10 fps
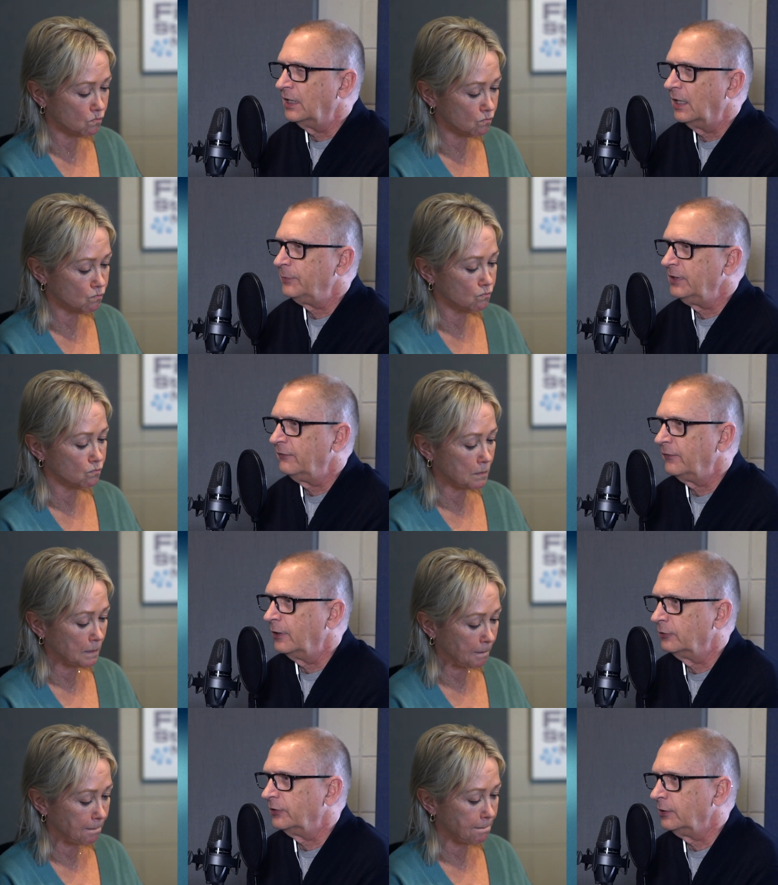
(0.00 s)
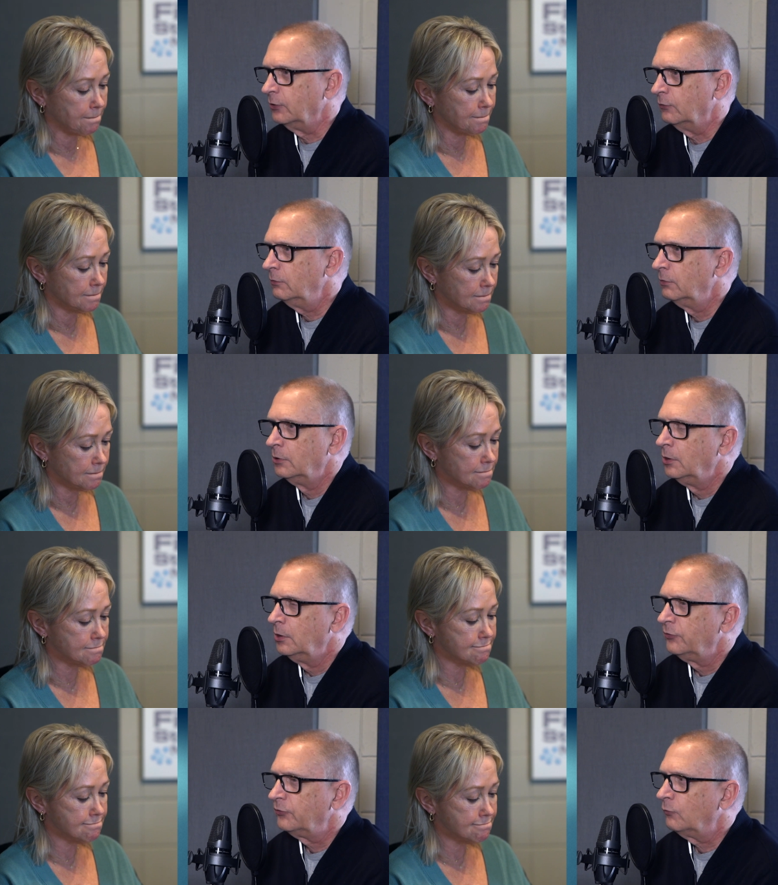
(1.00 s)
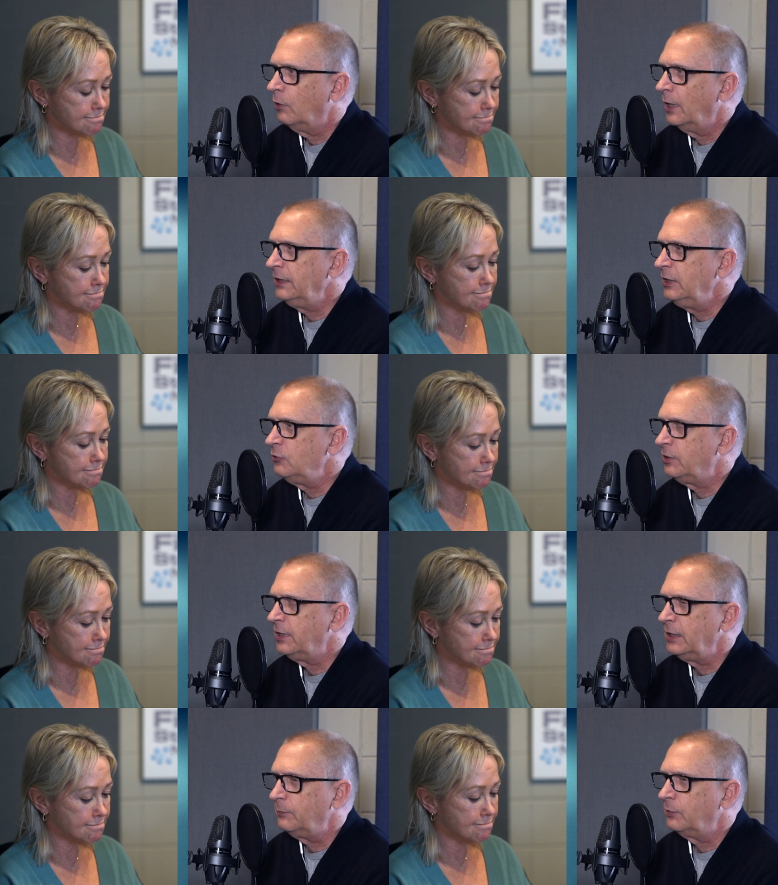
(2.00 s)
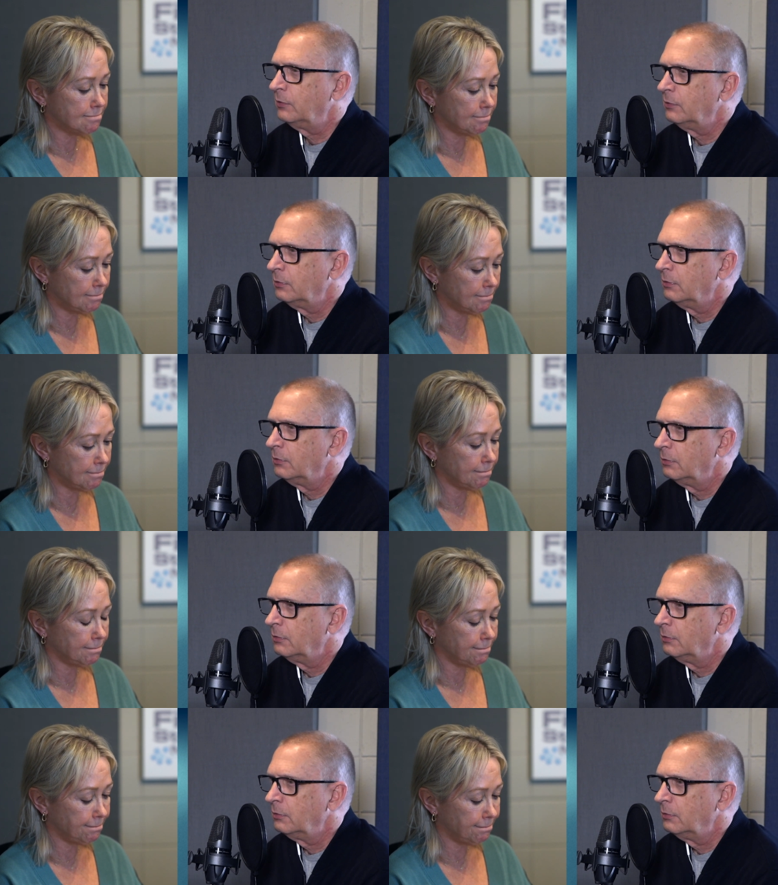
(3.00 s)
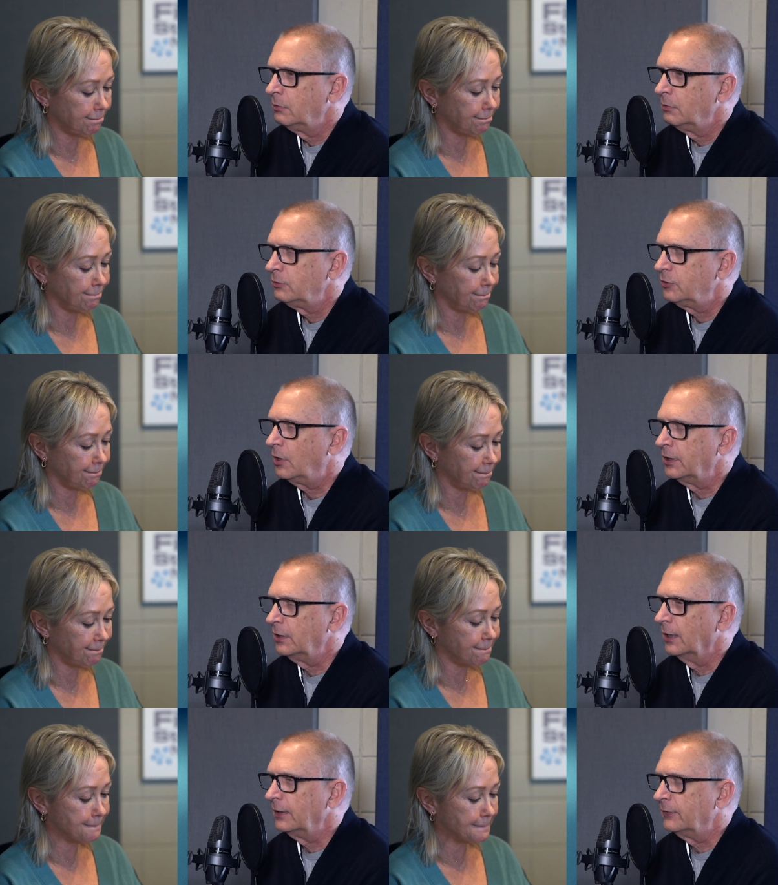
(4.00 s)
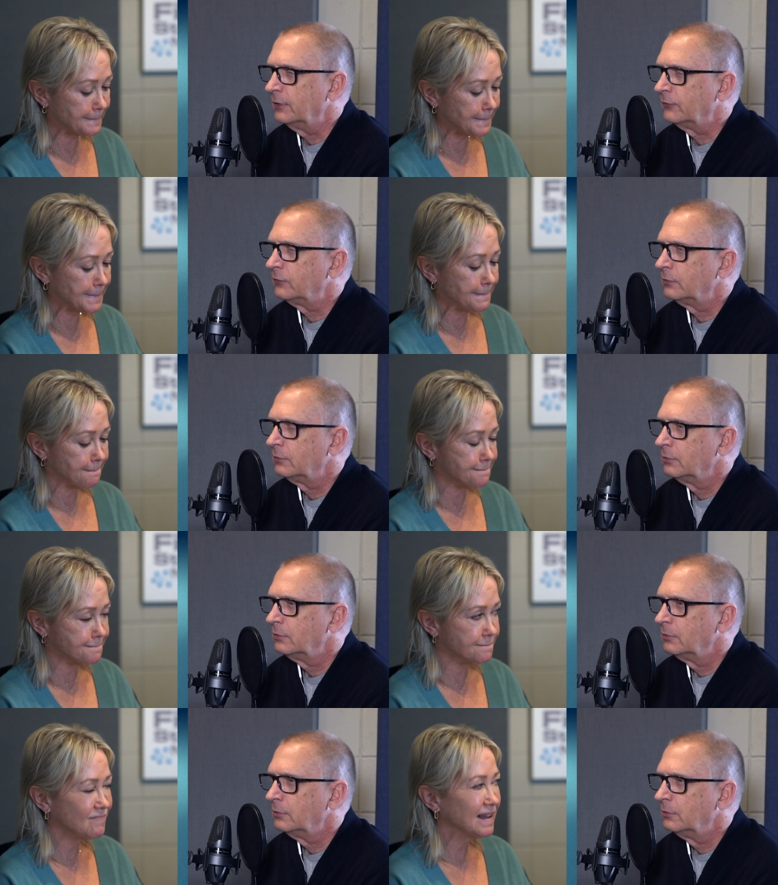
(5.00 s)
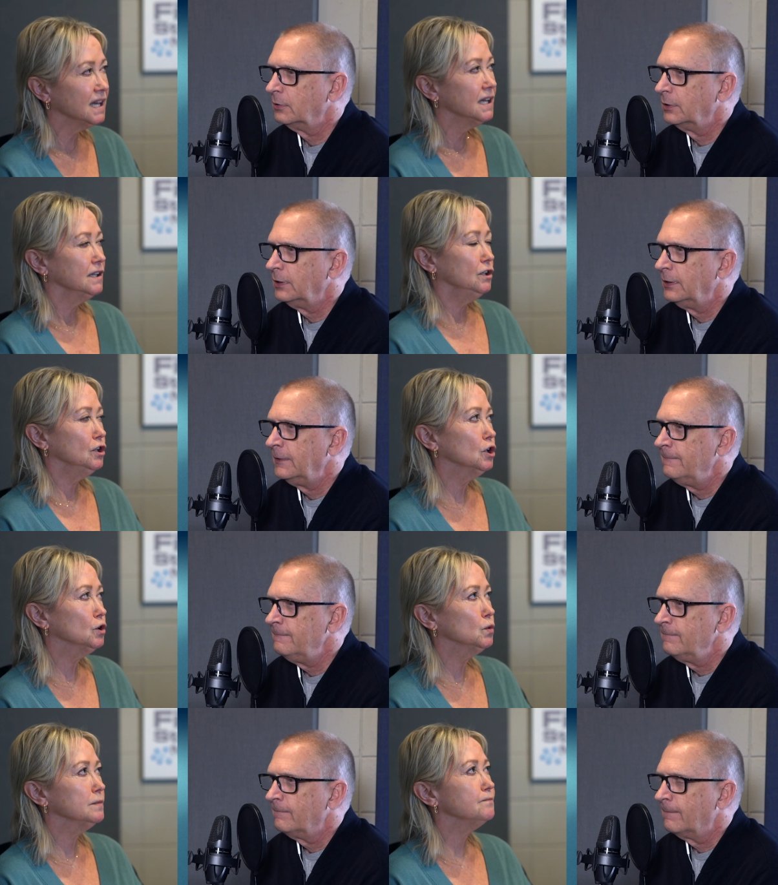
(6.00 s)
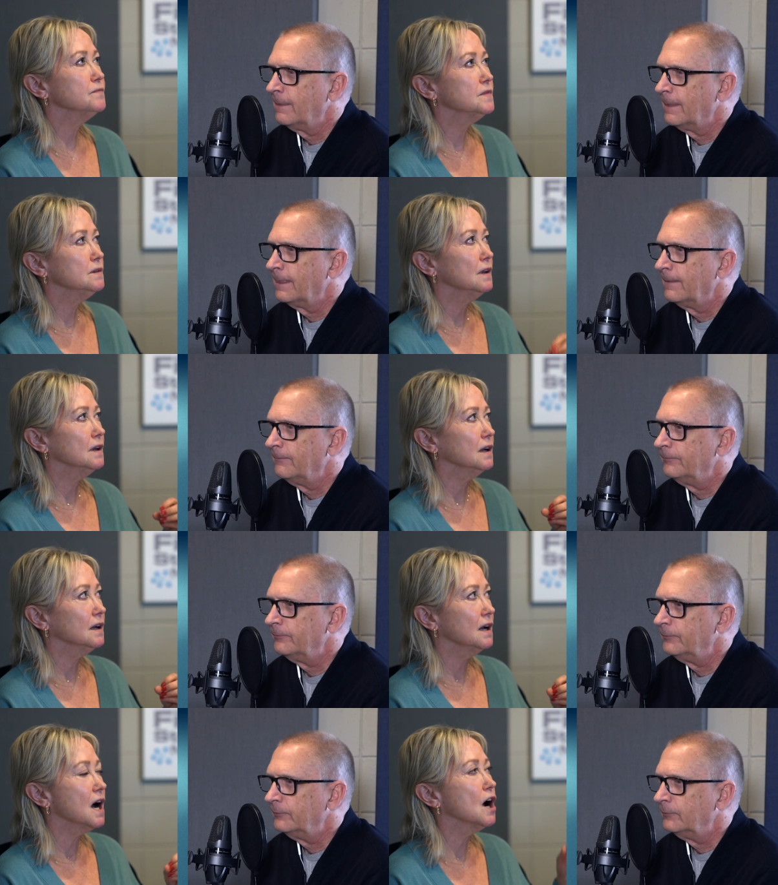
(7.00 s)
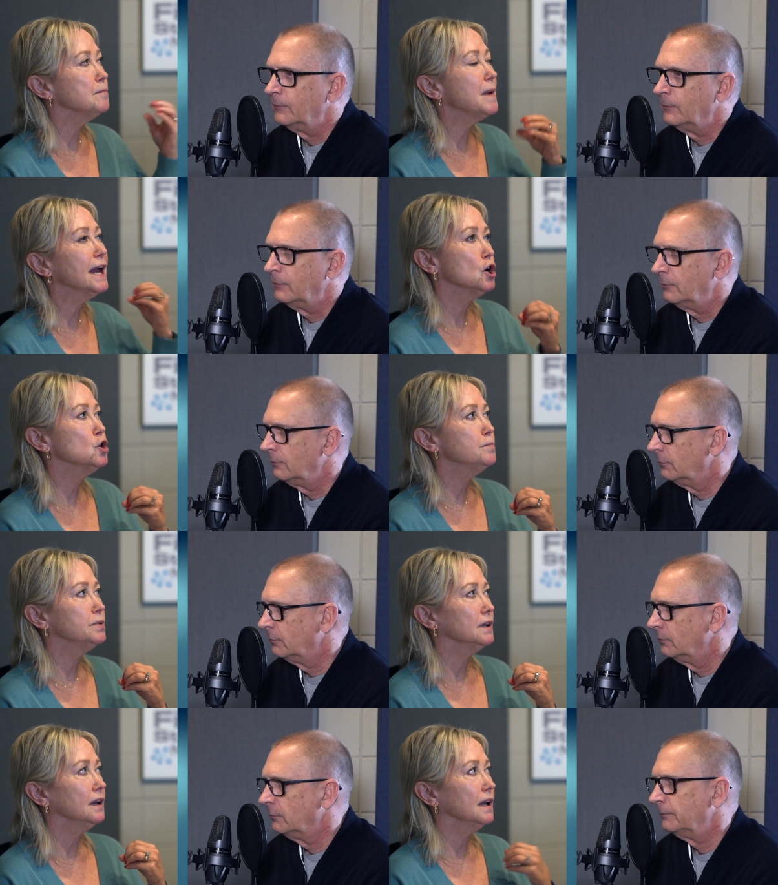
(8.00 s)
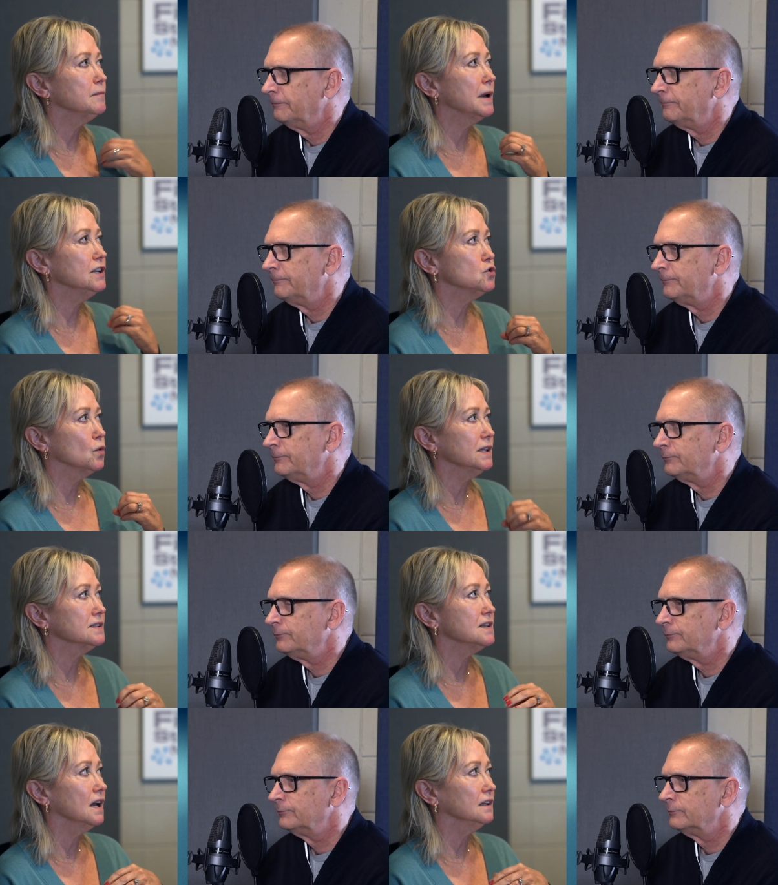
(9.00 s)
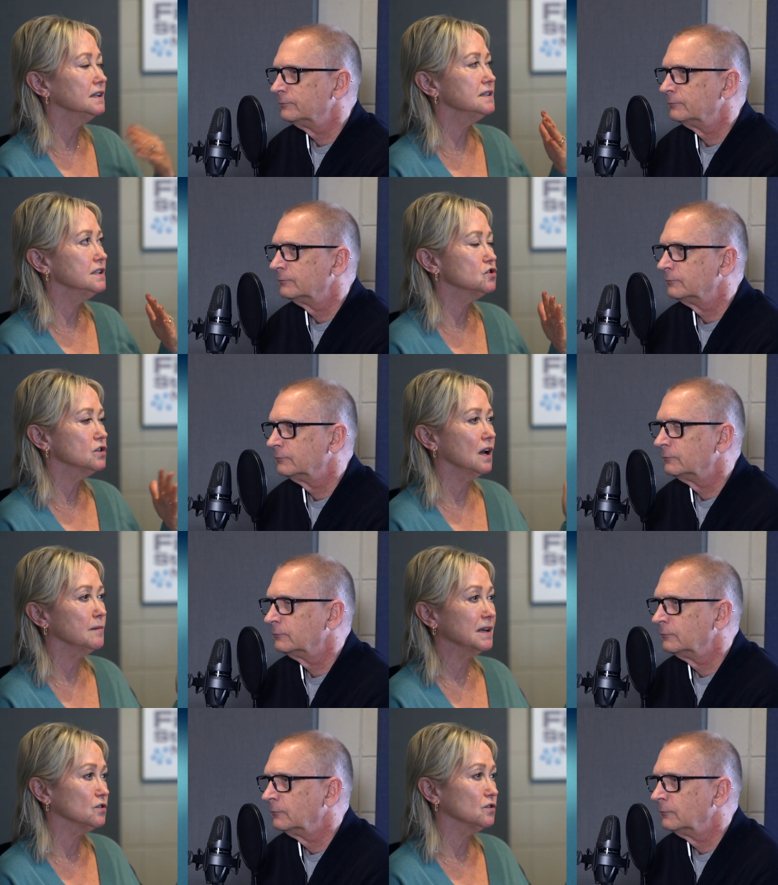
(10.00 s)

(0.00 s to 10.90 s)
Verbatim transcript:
Speaker 1: not being fair to you. Mm-hmm. So why do you keep talking like this?
Speaker 2: Mm-hmm. You know, our, my hope and my joy is not contingent on my